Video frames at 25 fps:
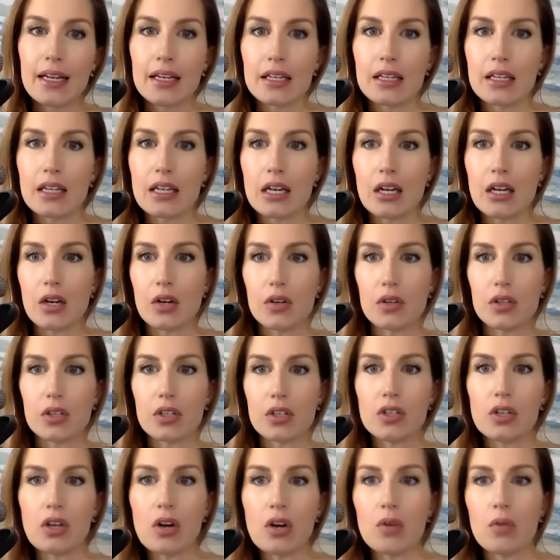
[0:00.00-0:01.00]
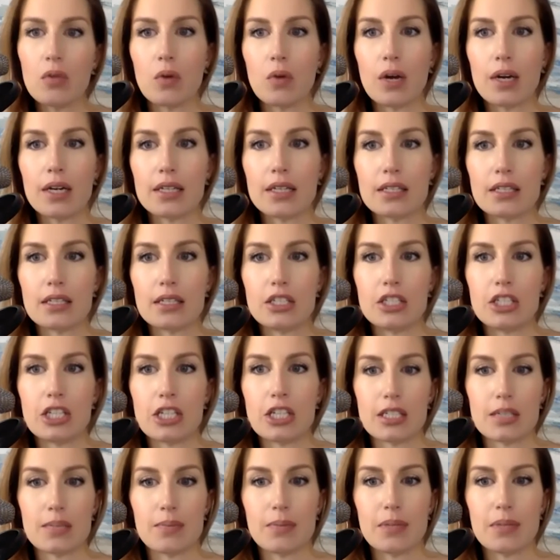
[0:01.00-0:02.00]
you don't want it to
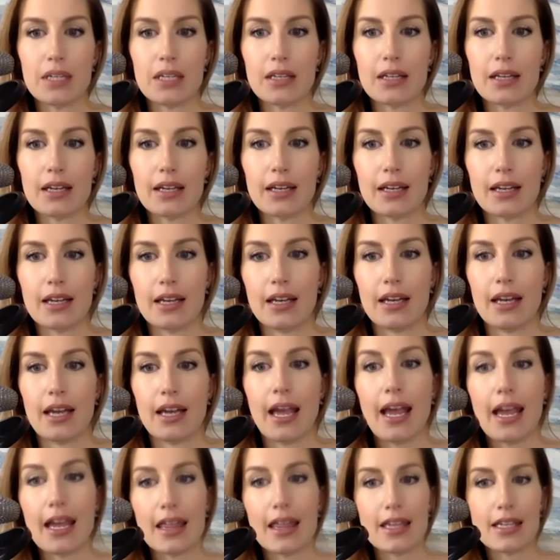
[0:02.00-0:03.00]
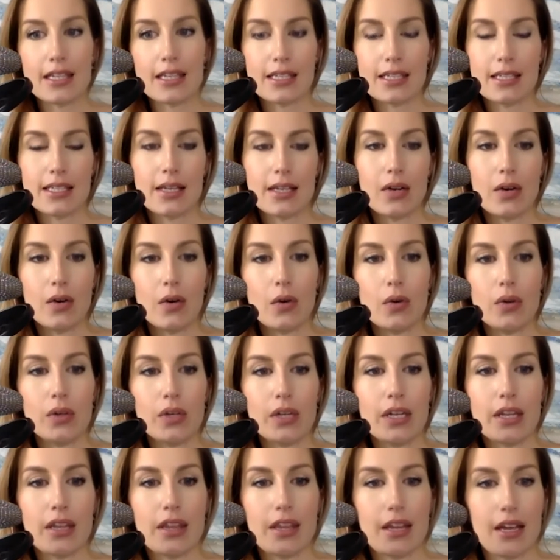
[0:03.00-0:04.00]
just be hey, this is the
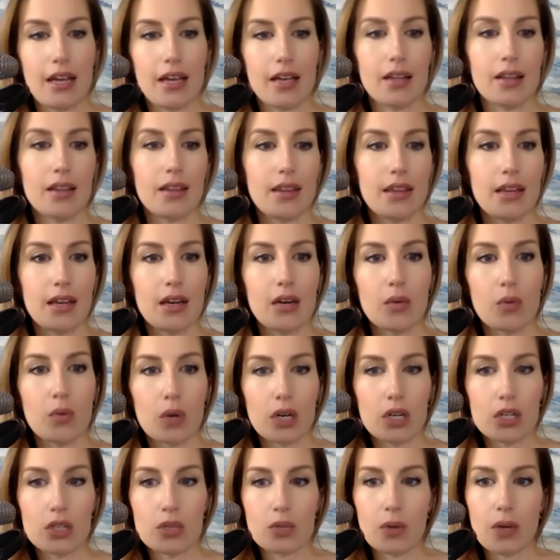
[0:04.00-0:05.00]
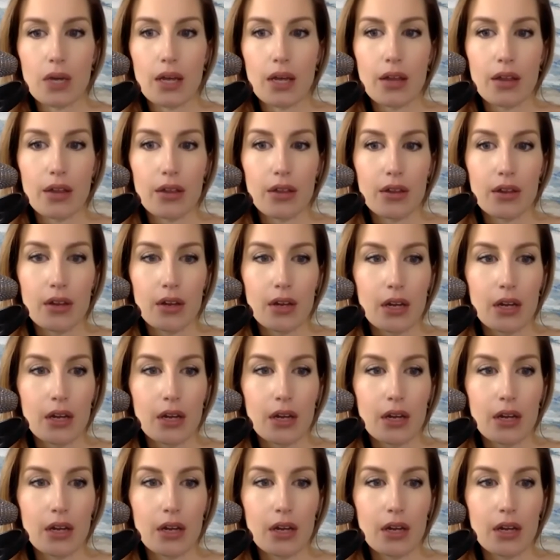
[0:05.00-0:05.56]
only thing that it works with.